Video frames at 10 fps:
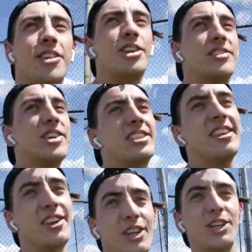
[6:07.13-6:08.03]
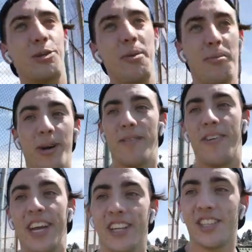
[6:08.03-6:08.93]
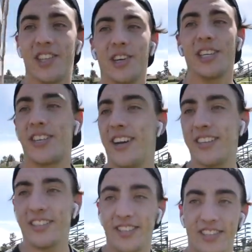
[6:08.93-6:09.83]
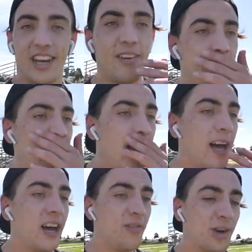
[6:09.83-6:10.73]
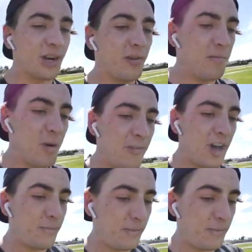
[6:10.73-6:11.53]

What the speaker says: those of us that are a little bit more advanced, throwing tucks and stuff, we're gonna move up.